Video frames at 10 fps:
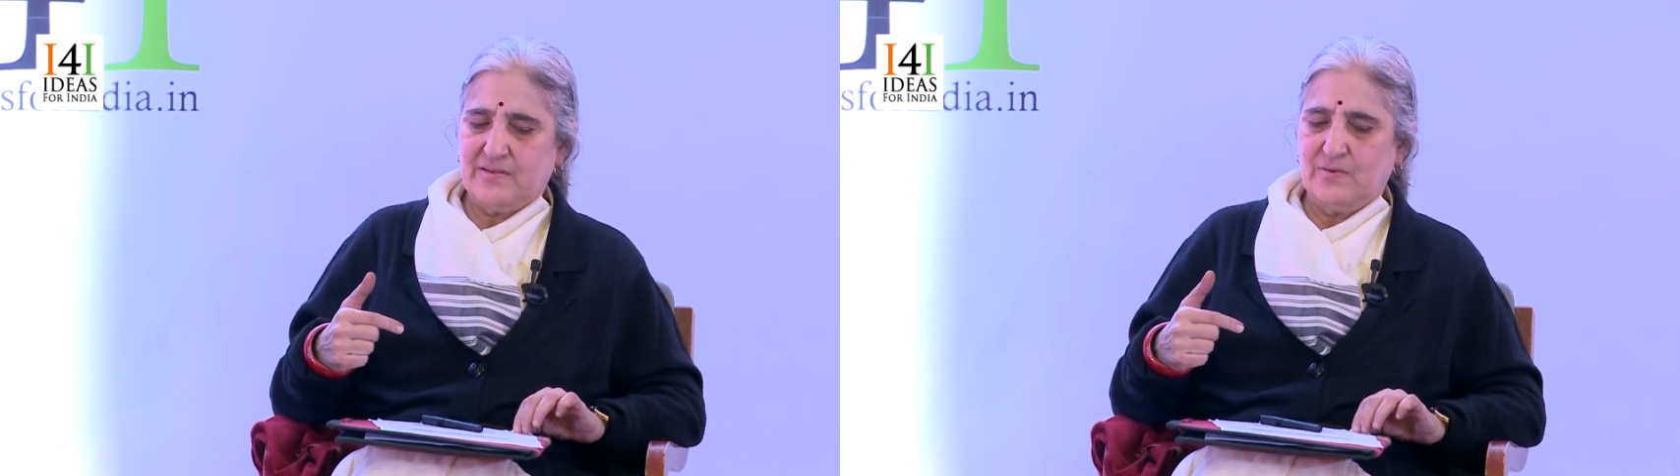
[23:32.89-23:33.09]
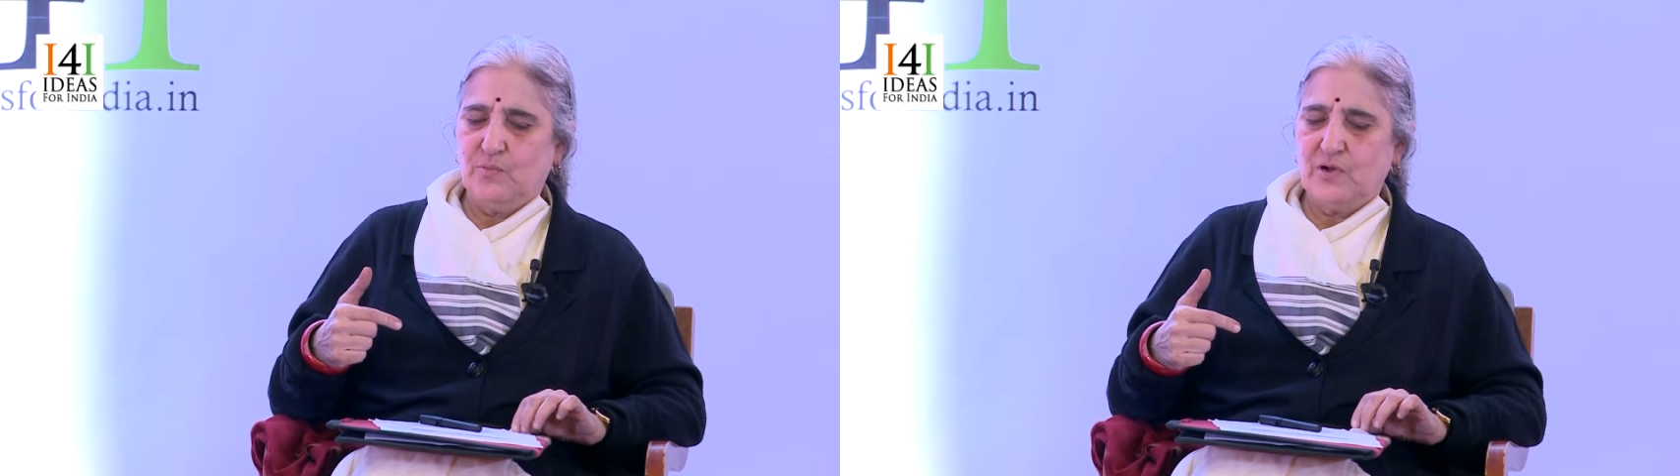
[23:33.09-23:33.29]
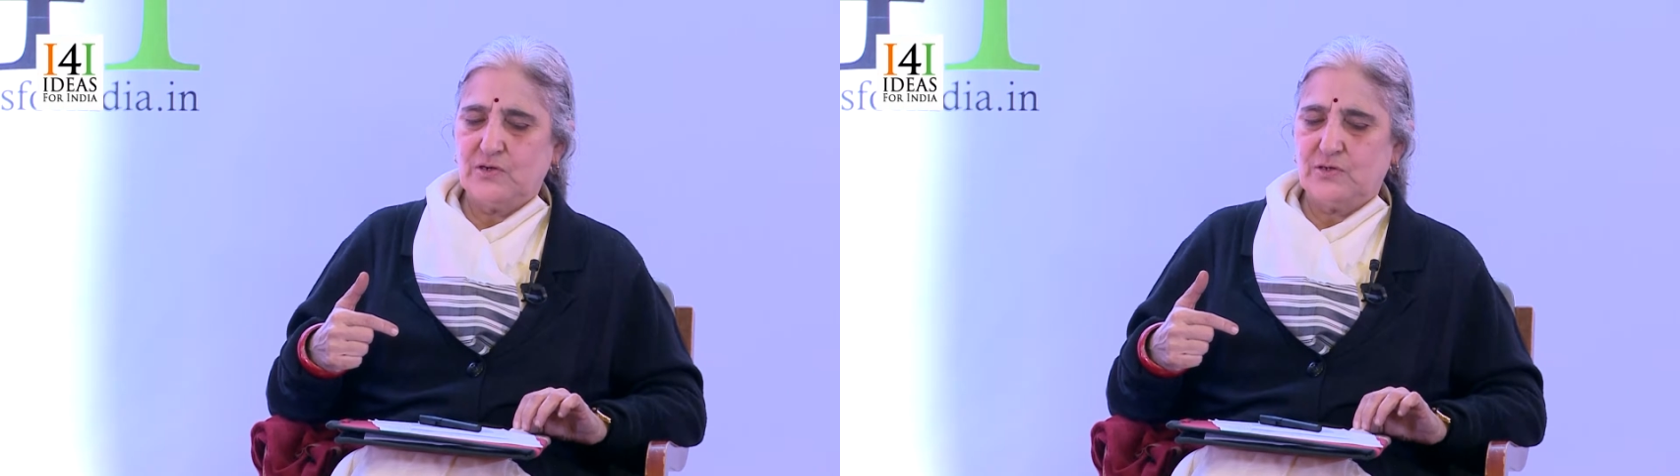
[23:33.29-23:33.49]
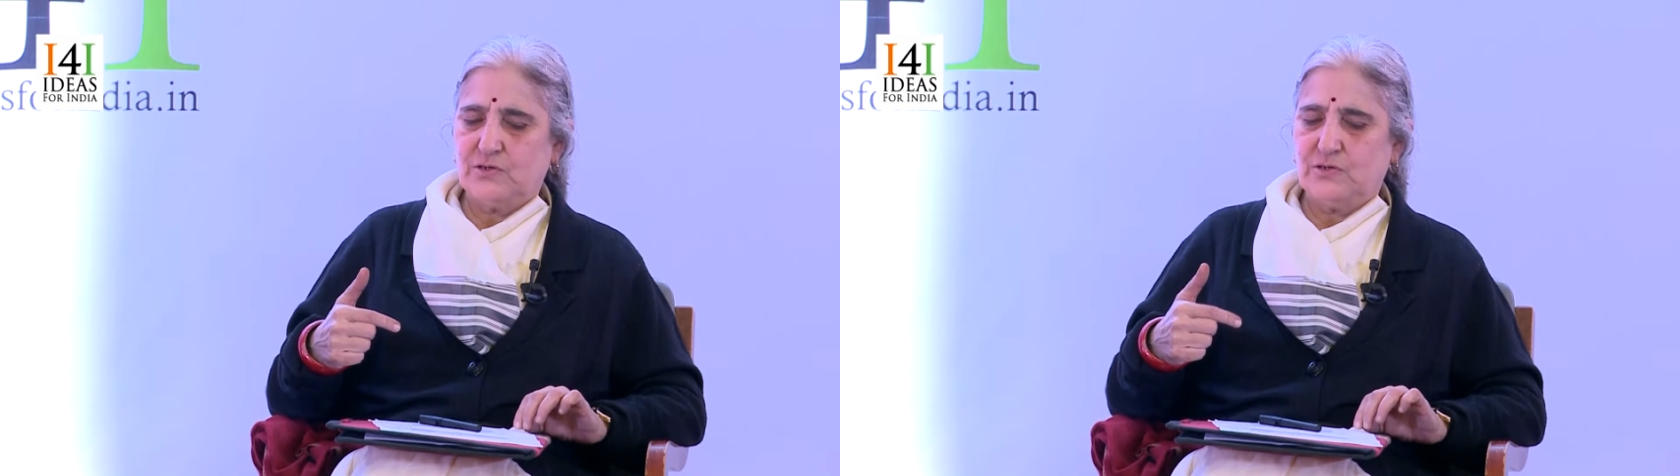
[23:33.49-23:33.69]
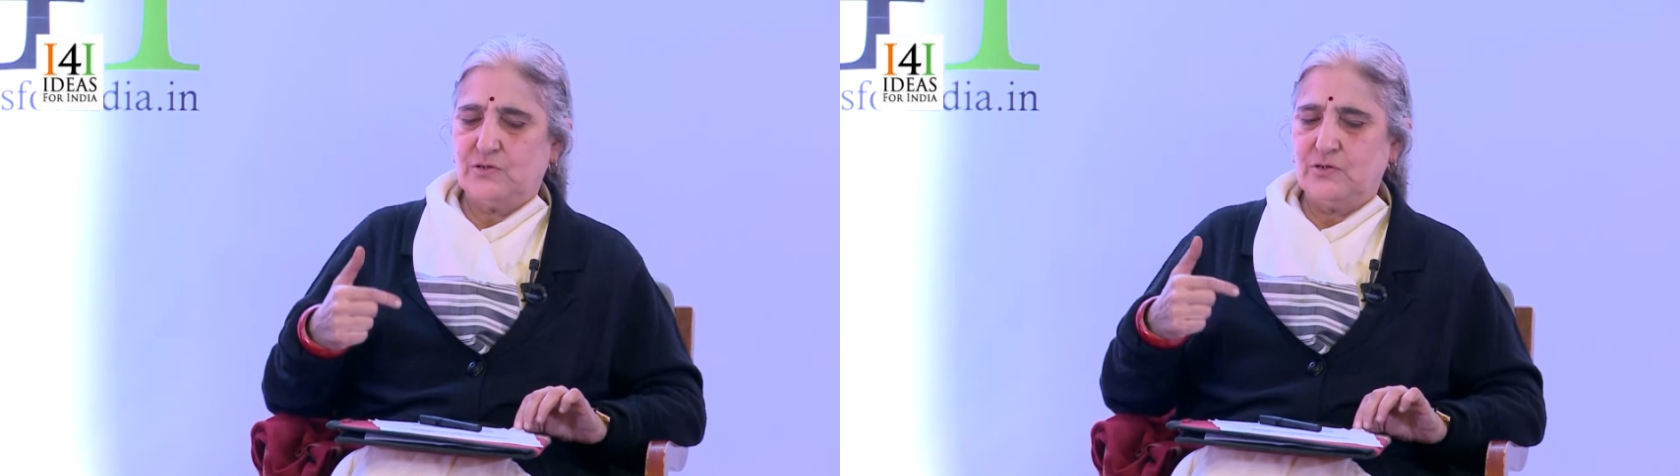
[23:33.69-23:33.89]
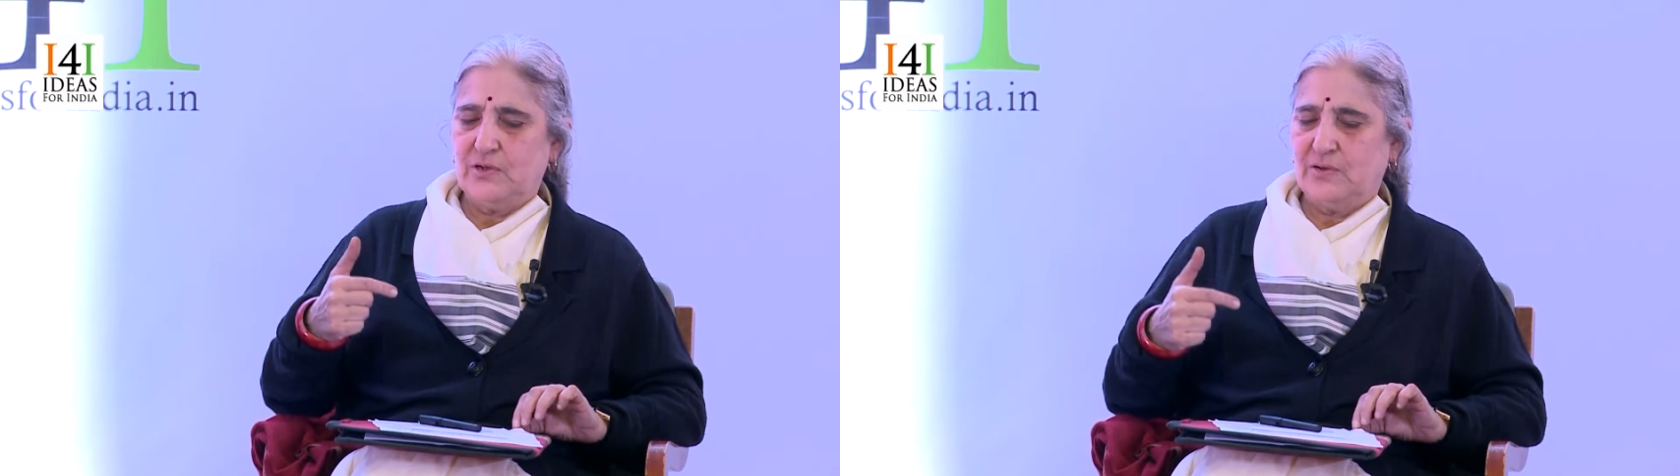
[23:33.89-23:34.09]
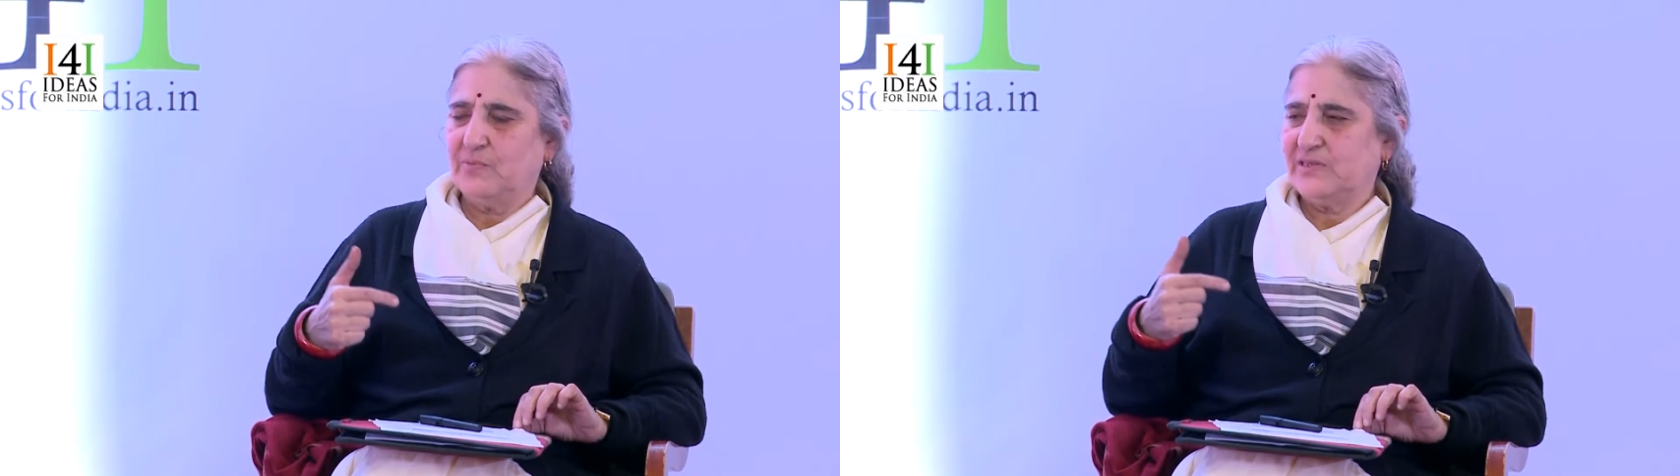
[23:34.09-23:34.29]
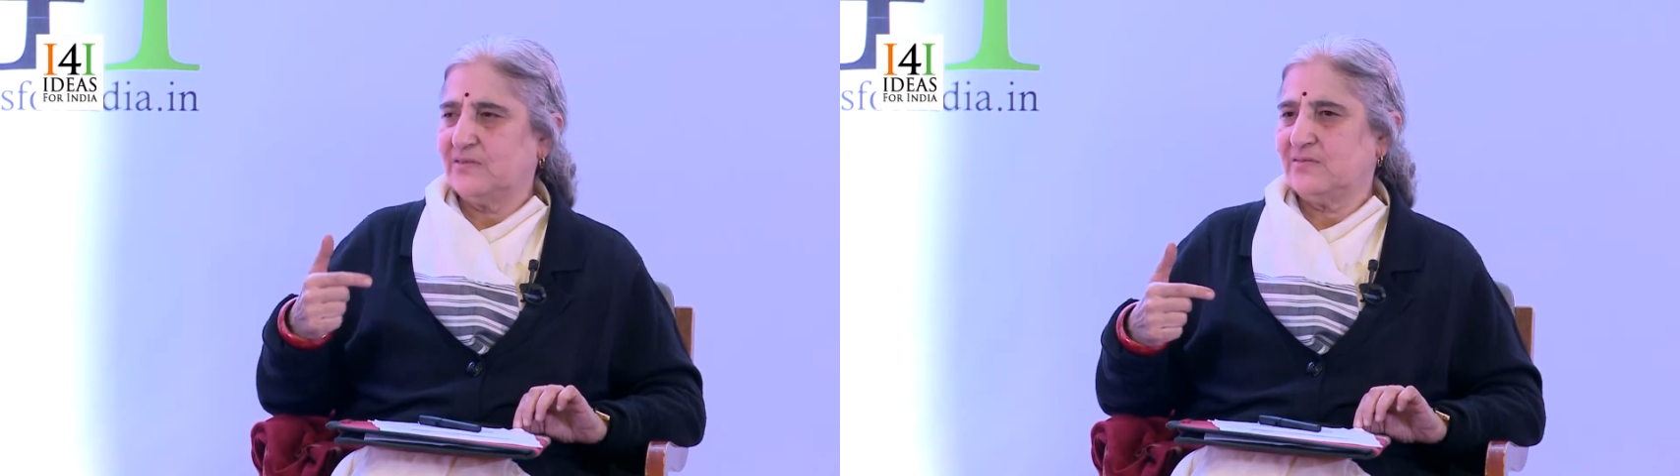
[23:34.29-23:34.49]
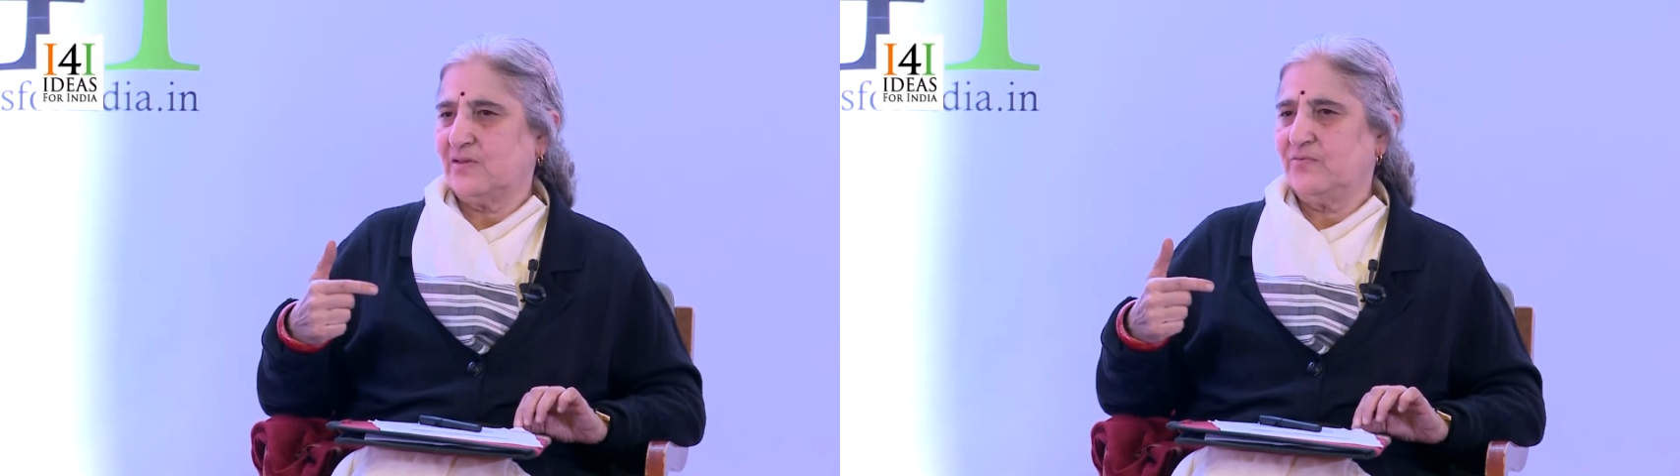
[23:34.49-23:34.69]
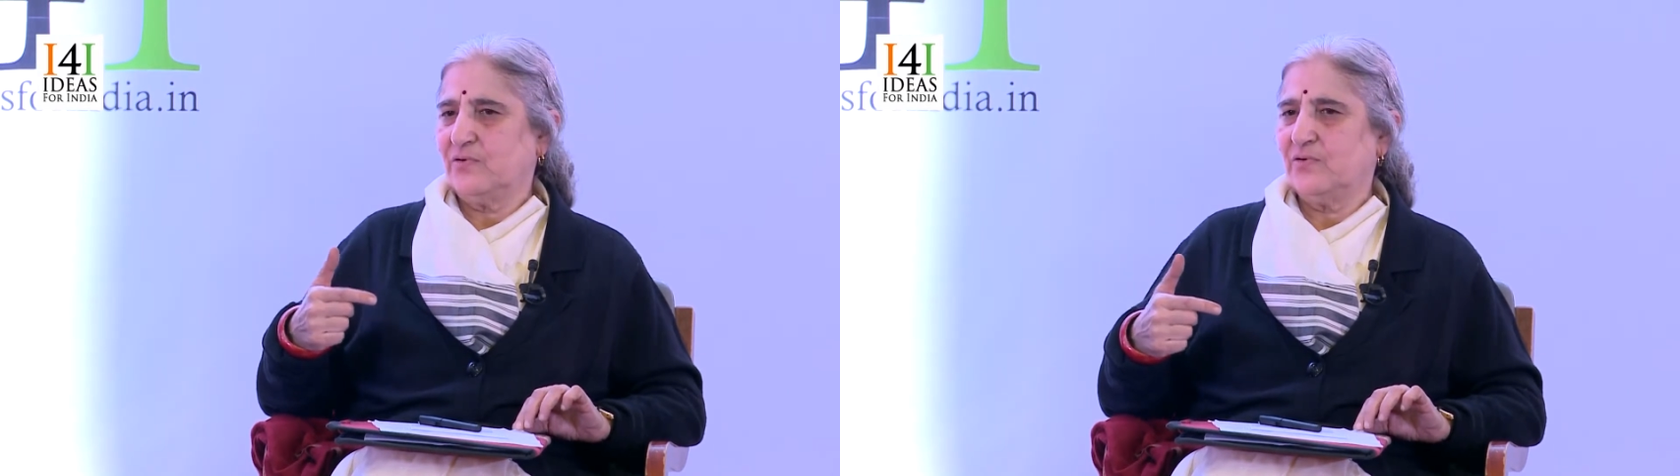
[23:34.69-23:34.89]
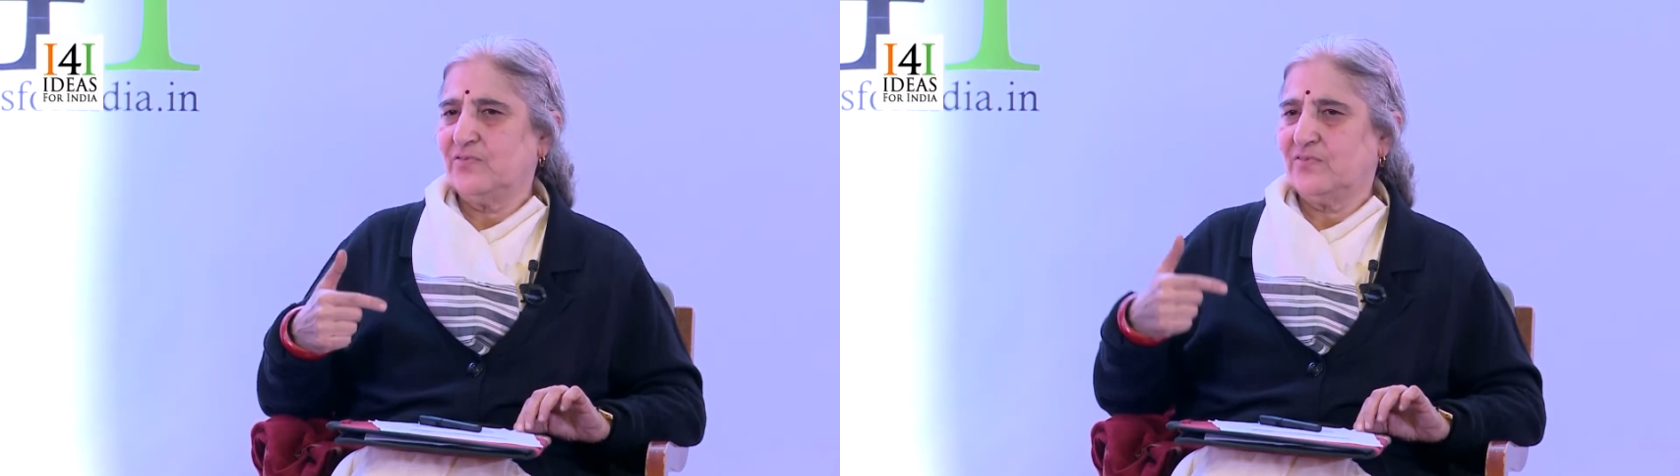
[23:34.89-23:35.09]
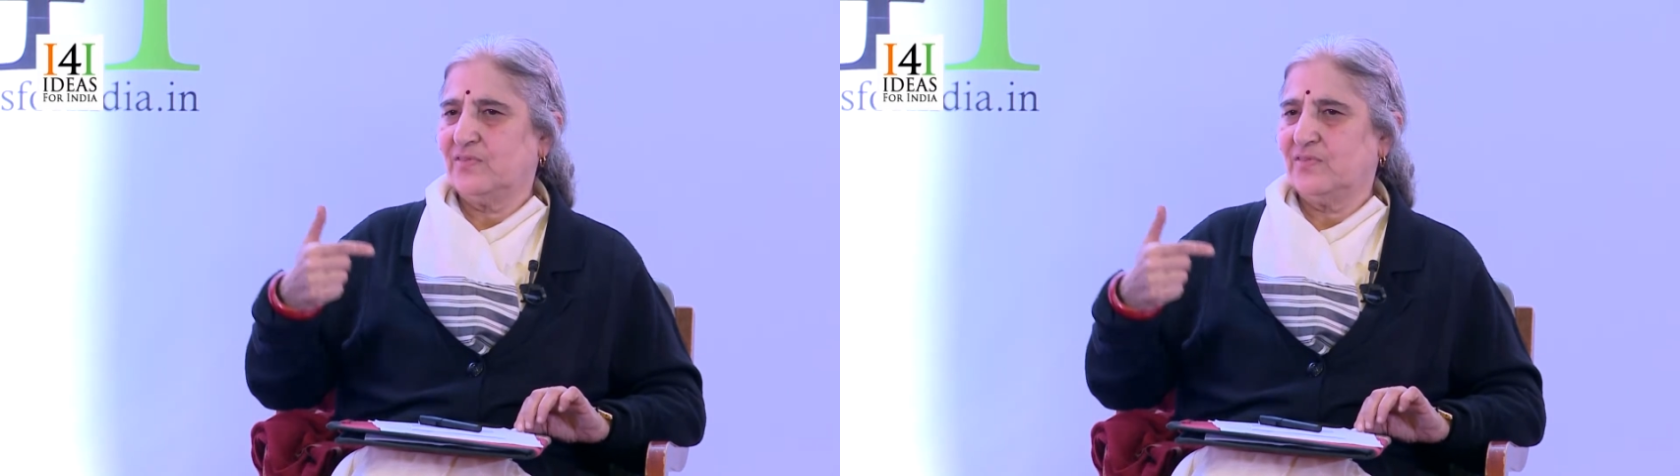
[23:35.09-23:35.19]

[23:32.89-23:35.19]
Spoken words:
which is, of course,